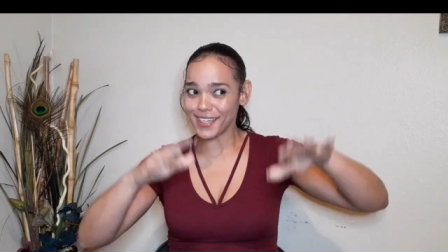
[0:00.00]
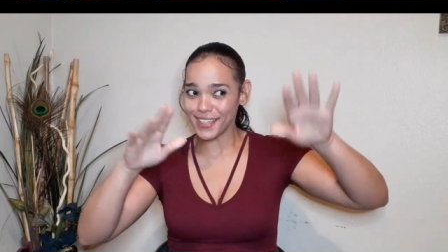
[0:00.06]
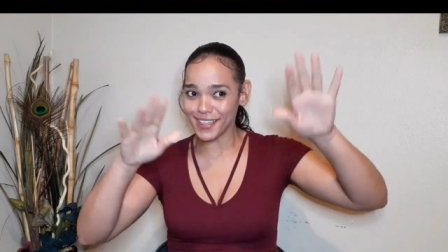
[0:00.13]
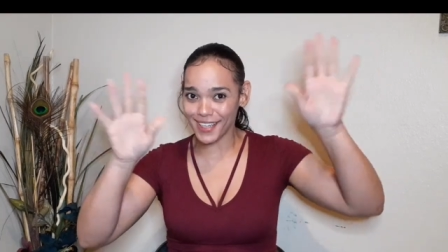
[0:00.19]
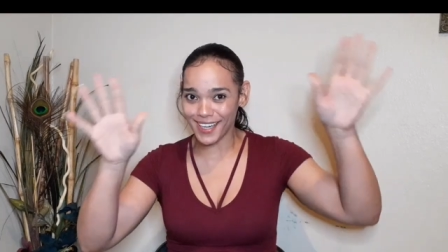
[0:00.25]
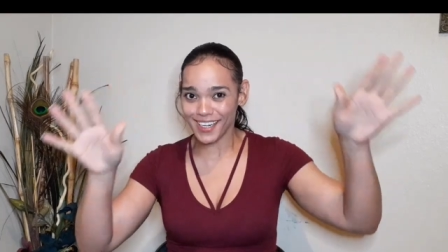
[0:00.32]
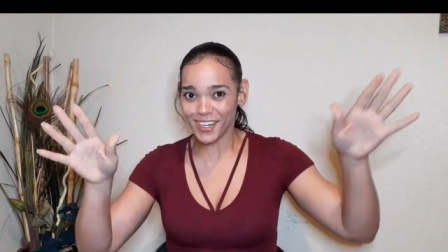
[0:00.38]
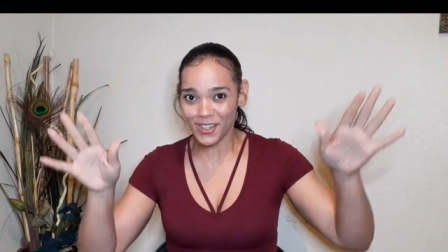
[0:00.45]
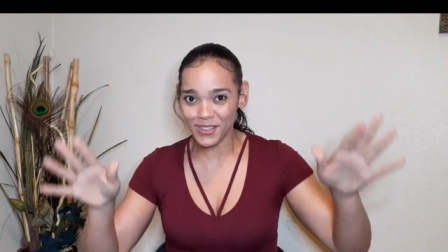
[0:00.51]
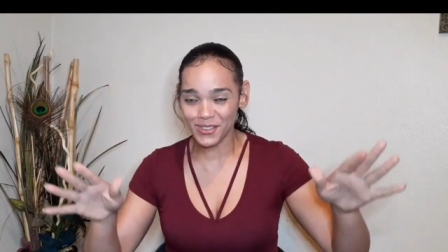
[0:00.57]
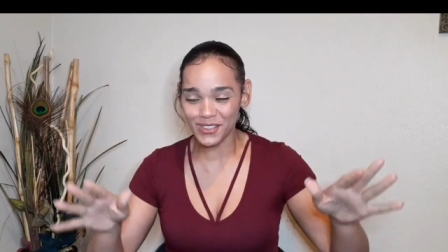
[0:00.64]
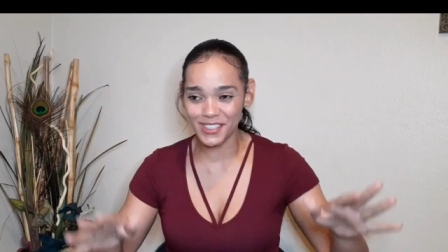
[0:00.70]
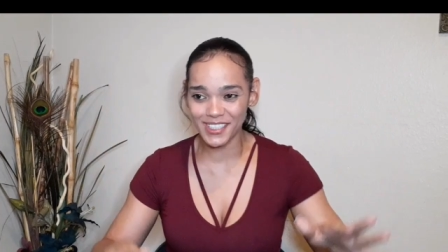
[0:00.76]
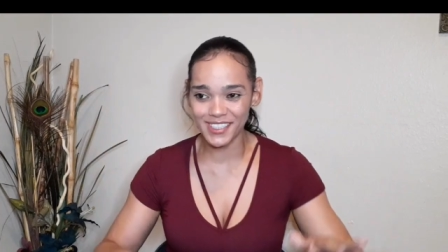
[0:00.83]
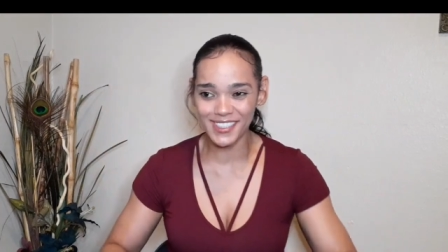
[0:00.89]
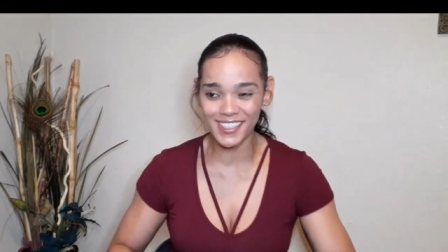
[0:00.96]
a lot
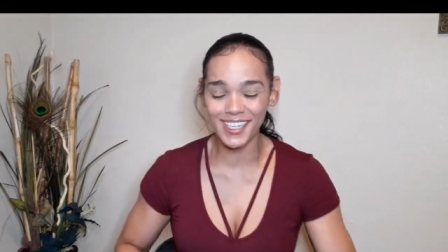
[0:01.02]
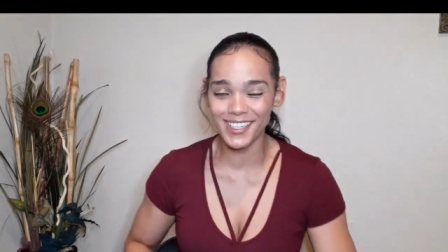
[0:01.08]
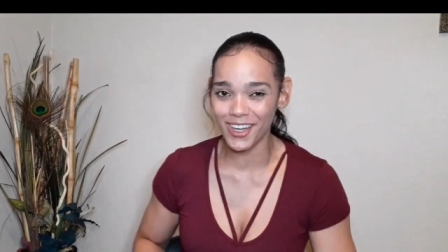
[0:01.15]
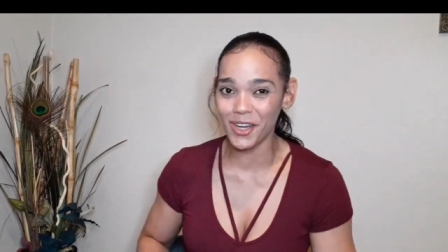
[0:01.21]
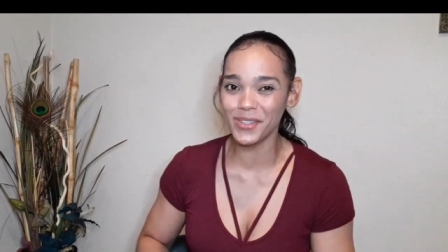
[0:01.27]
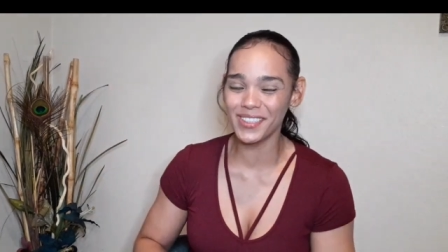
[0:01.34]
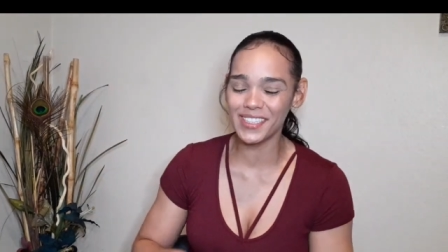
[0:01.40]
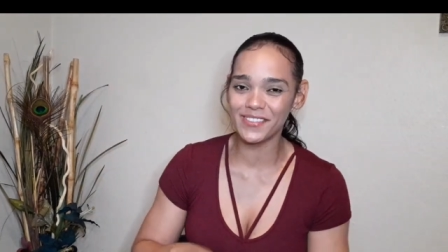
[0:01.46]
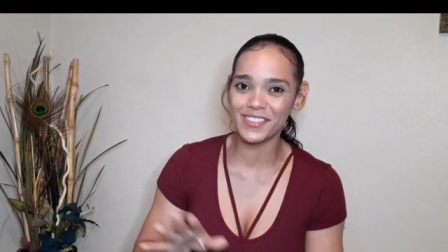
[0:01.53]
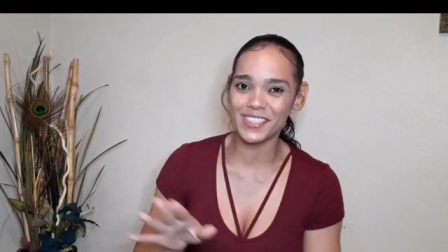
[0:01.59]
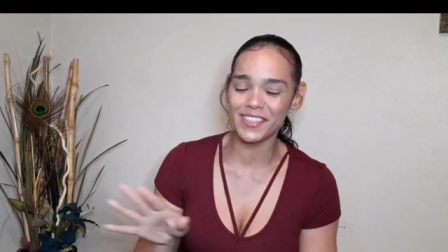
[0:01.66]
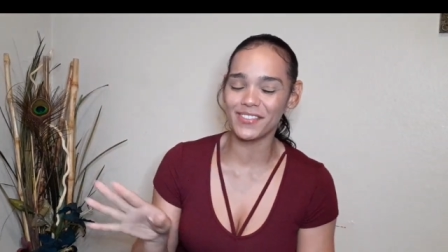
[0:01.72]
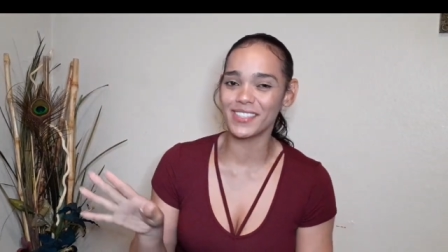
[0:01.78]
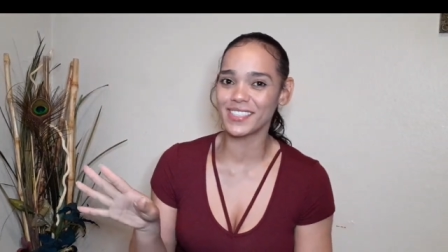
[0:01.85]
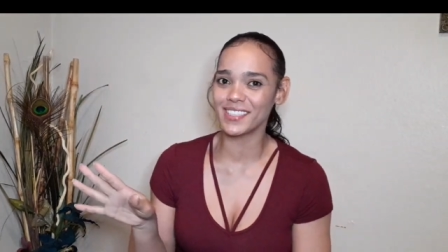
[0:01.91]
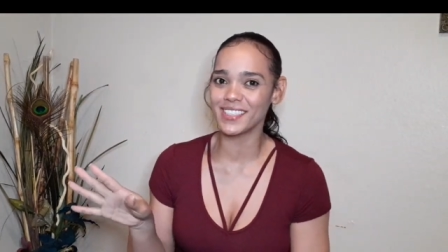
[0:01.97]
older, or uh, old enough to
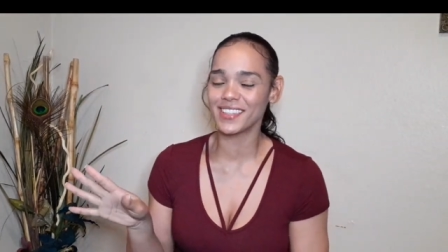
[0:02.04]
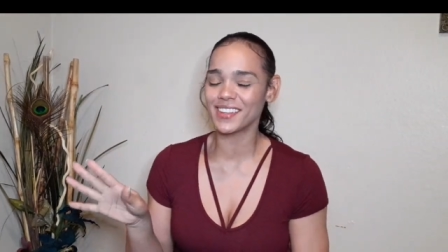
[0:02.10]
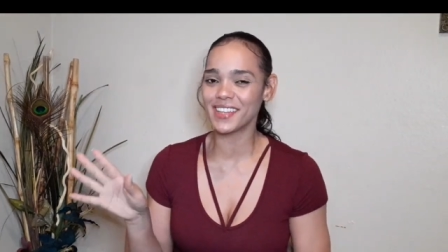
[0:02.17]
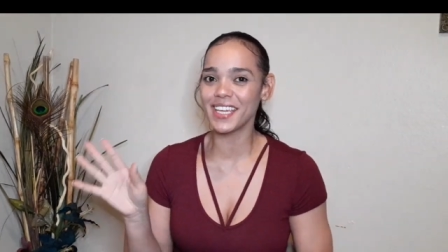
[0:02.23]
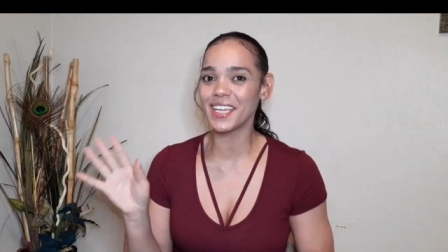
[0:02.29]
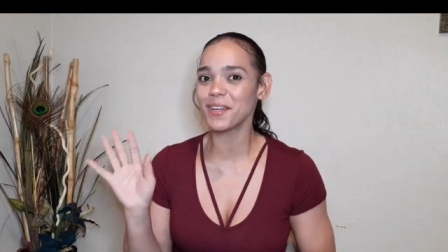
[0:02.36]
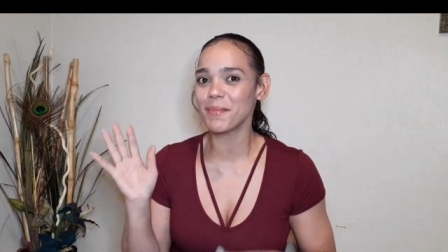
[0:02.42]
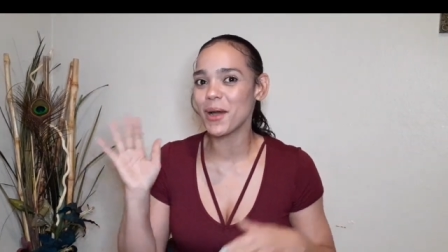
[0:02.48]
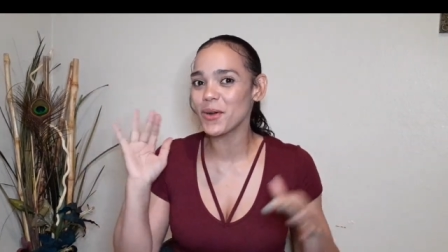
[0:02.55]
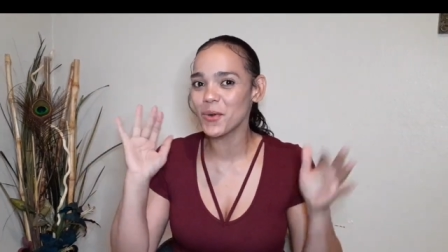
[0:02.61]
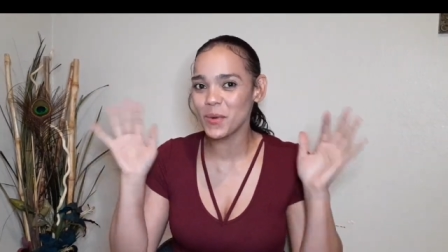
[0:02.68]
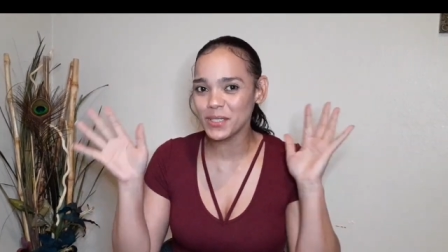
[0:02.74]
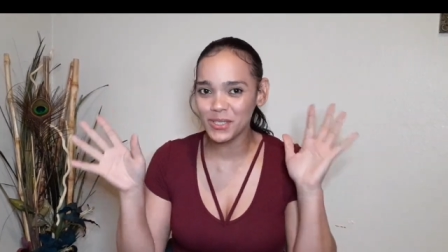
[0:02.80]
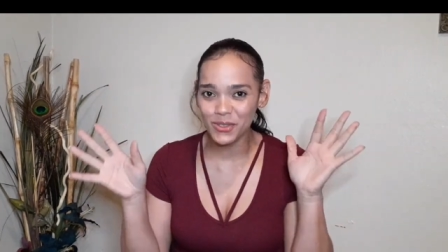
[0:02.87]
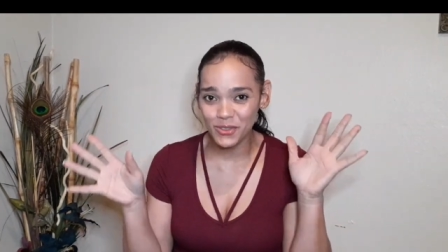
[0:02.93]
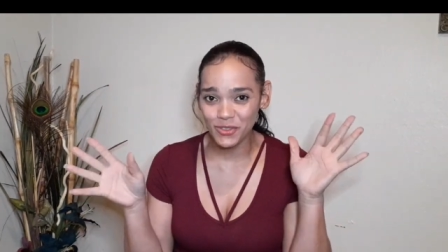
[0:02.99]
even think about
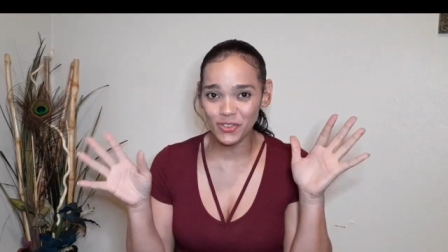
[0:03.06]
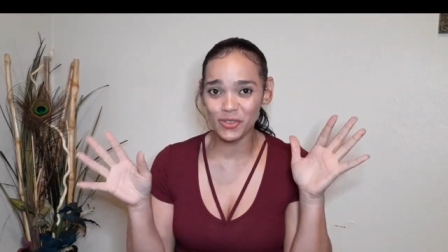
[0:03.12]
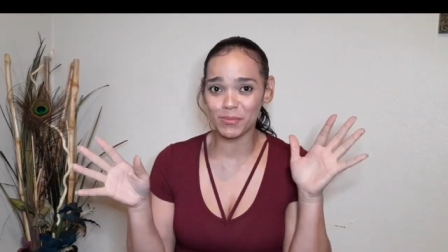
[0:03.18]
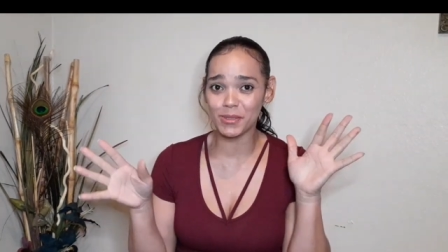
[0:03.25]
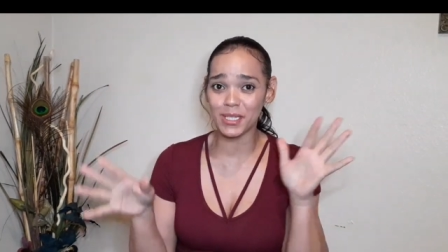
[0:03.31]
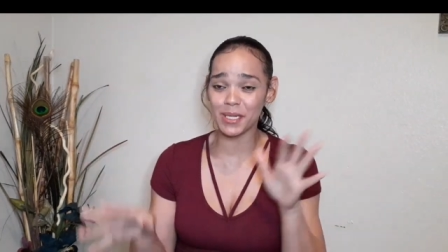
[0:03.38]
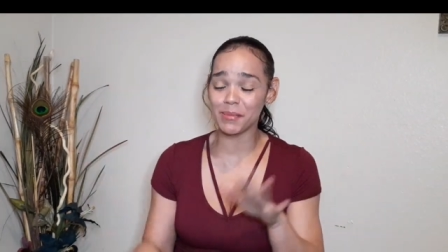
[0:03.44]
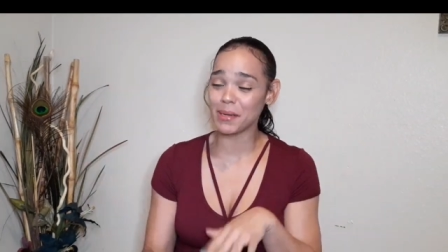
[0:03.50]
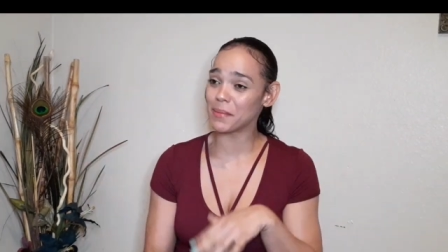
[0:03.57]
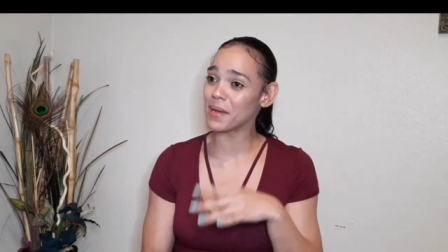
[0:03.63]
going to a strip club.